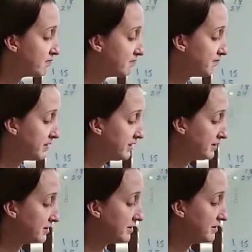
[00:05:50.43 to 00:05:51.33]
piece
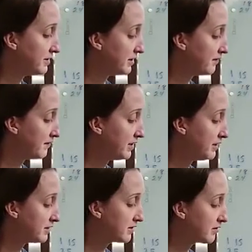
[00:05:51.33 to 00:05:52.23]
to see if
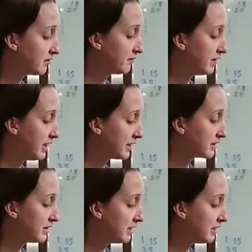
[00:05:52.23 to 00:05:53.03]
it's correct.